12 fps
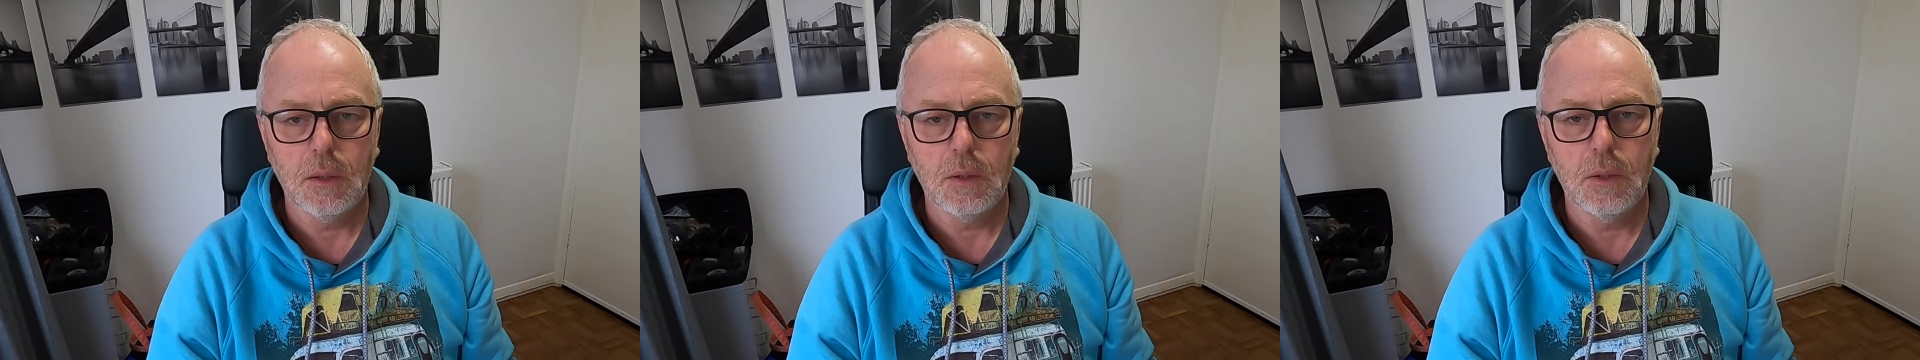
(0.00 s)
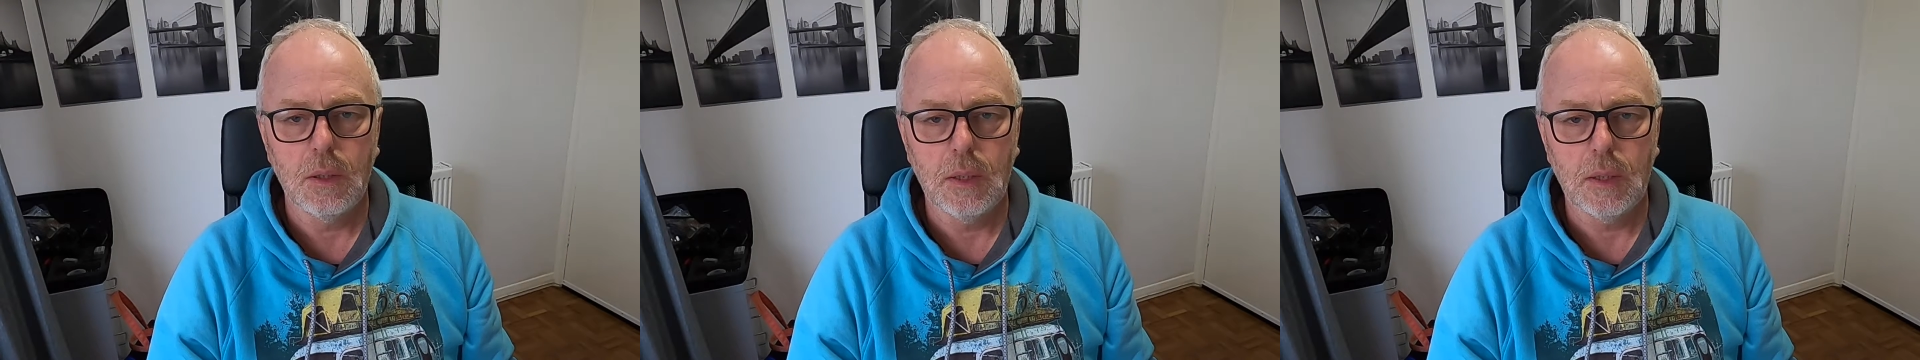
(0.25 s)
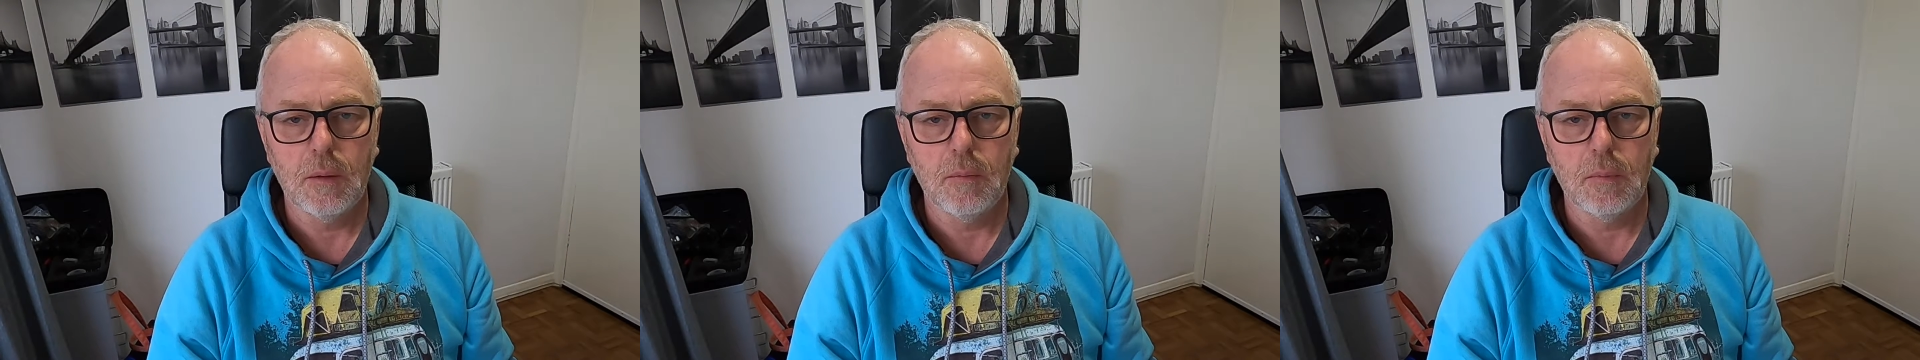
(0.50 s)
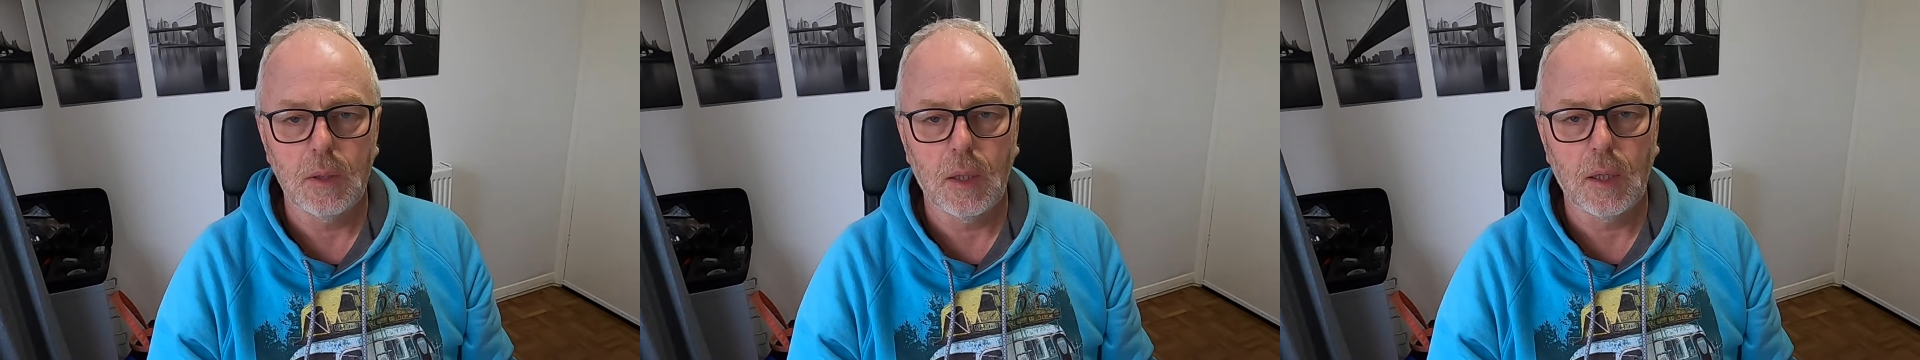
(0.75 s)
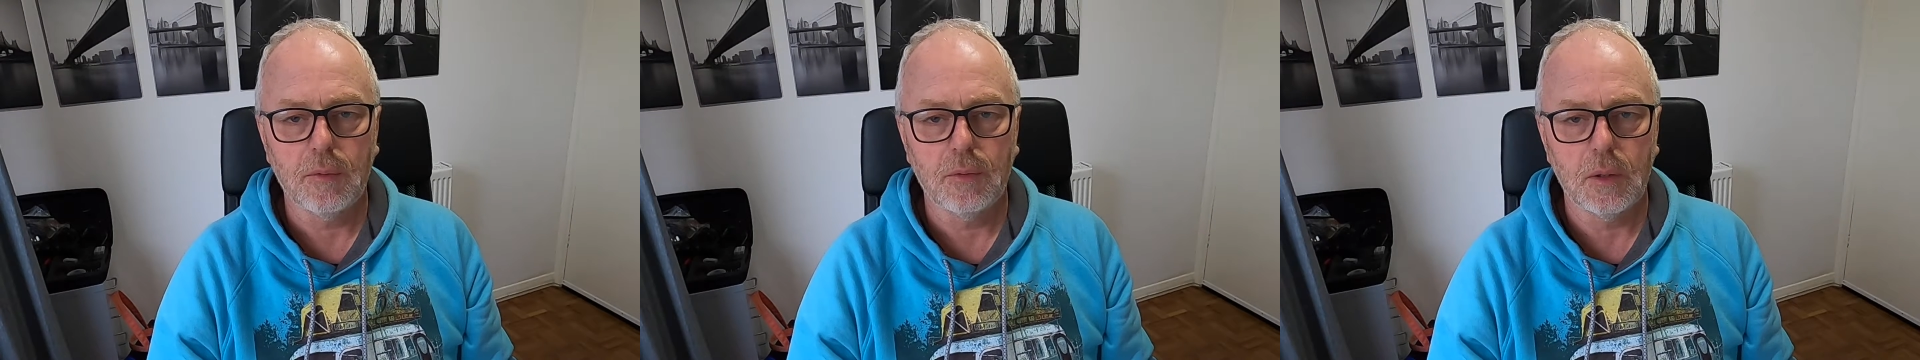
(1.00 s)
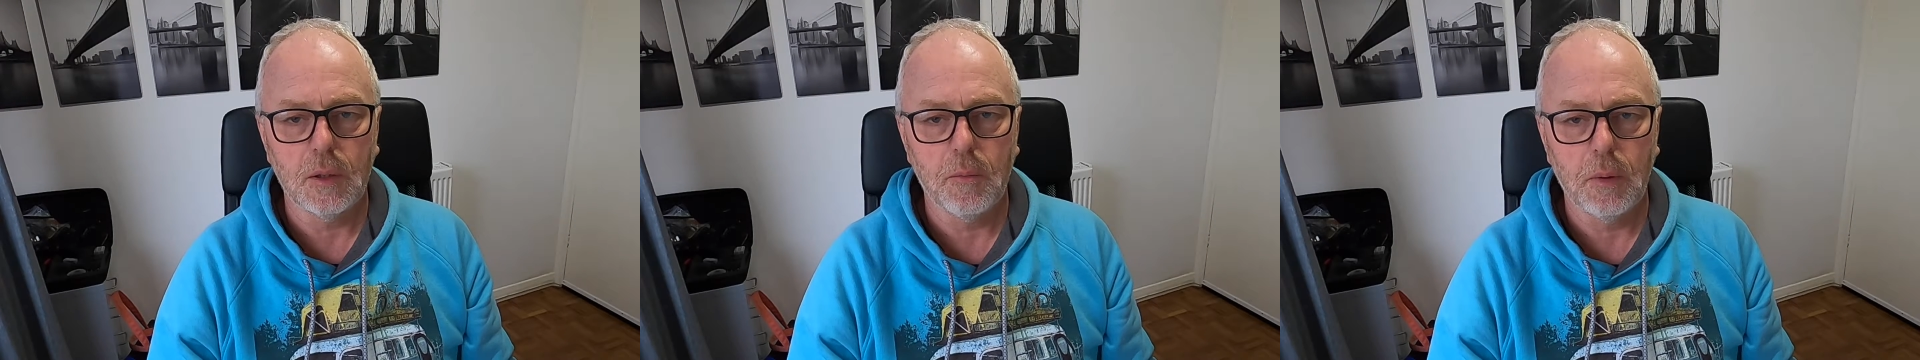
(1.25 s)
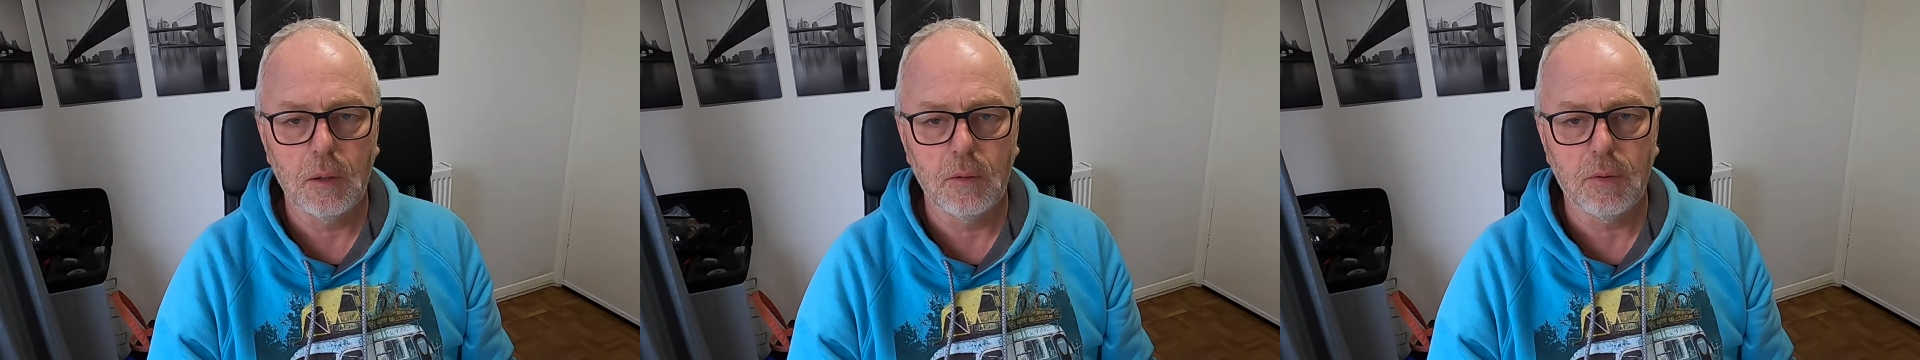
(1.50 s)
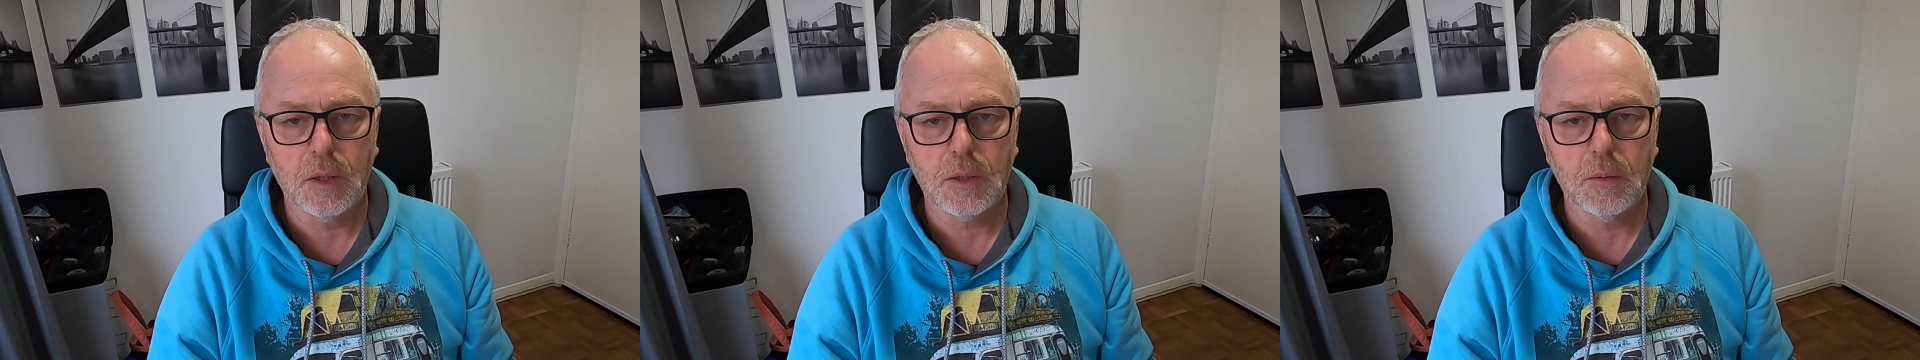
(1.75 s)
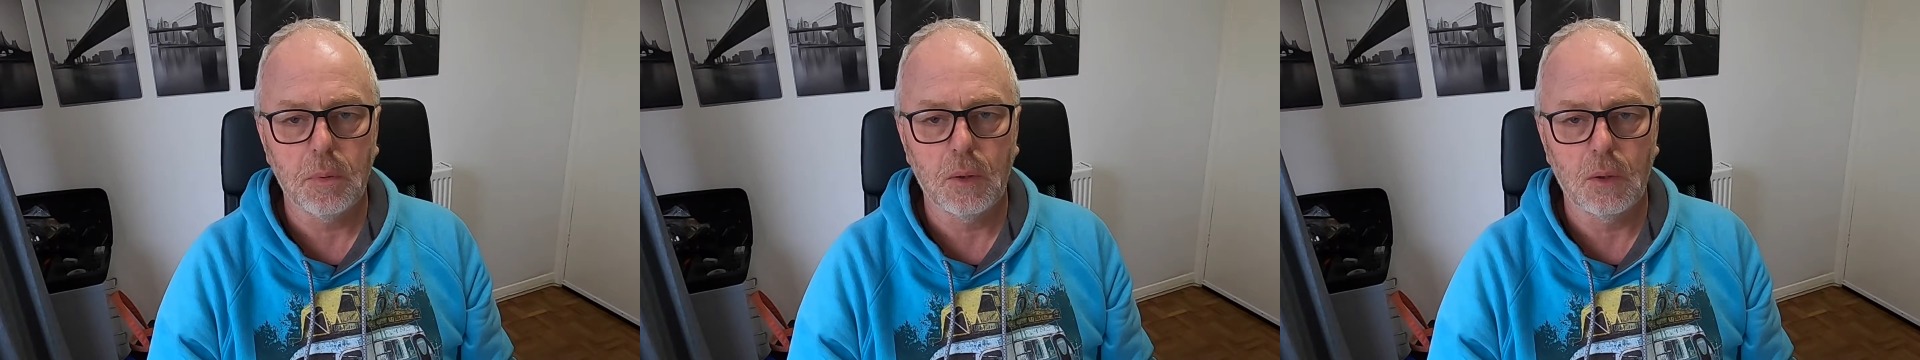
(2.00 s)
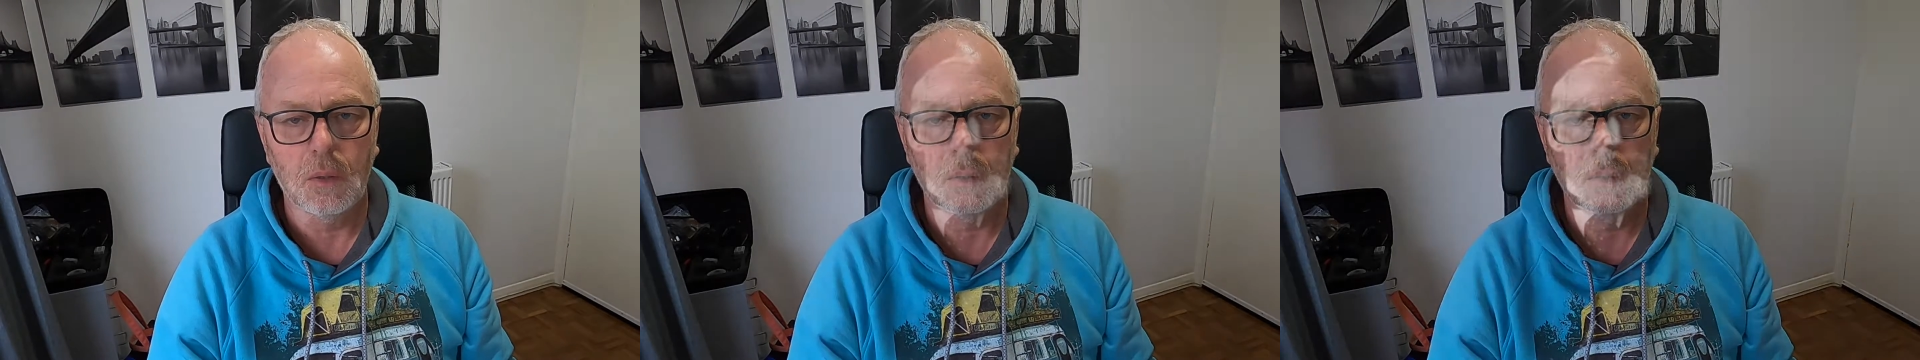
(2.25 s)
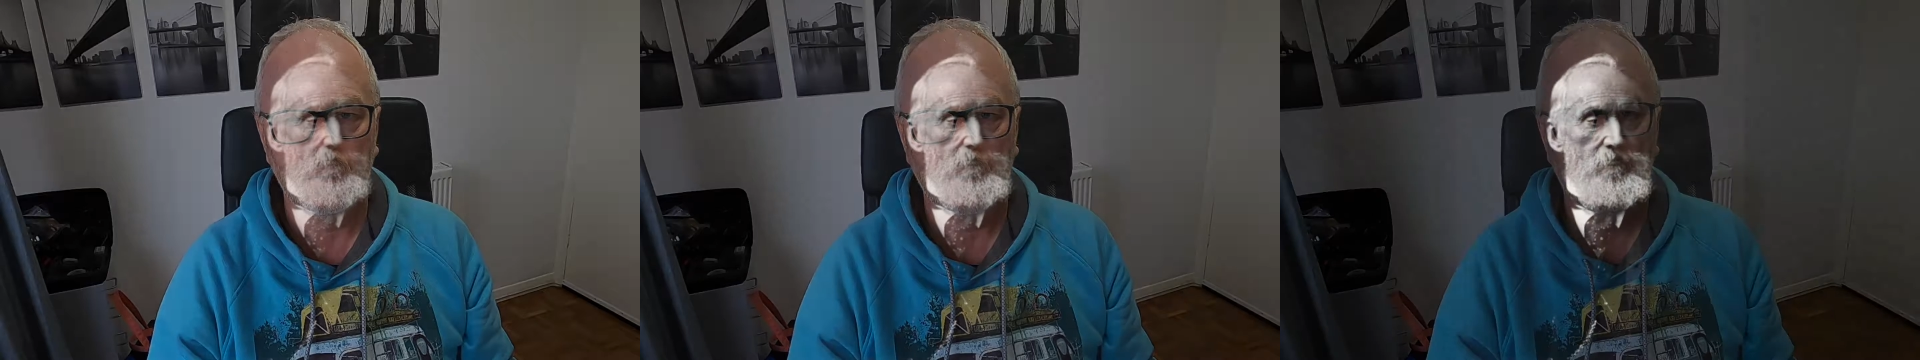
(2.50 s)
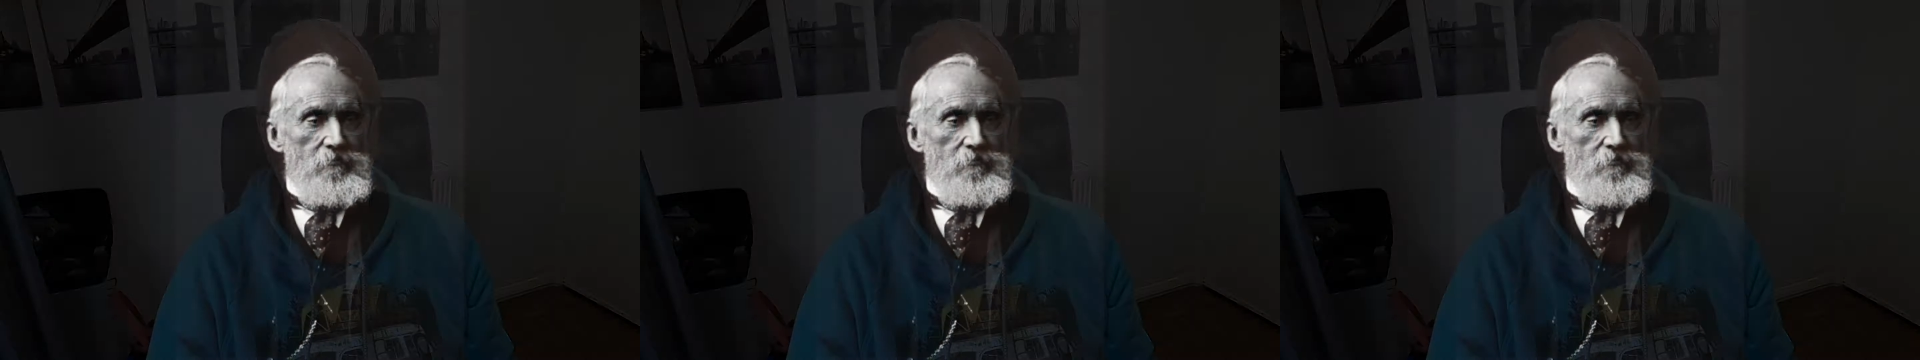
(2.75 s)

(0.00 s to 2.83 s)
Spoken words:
is named after the Belfast-born